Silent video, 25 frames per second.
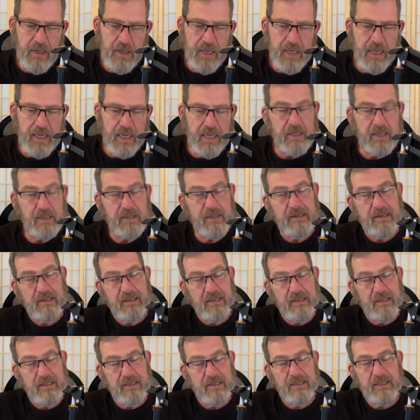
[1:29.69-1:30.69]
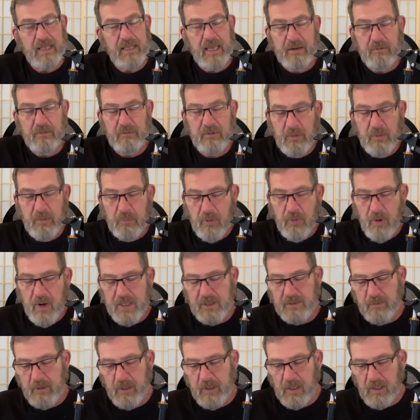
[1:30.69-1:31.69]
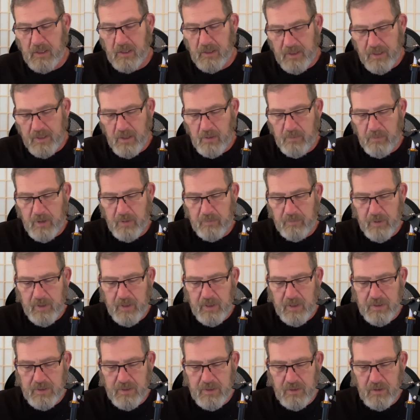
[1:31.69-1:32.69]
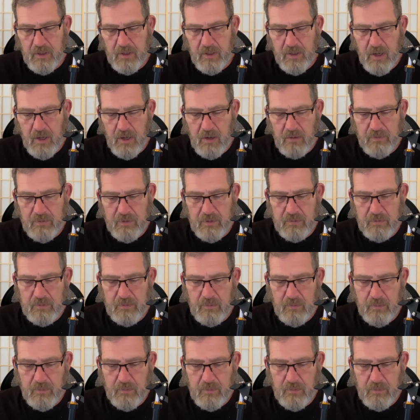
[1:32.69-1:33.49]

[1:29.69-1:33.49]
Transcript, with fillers: In that depressed me a little bit because during COVID,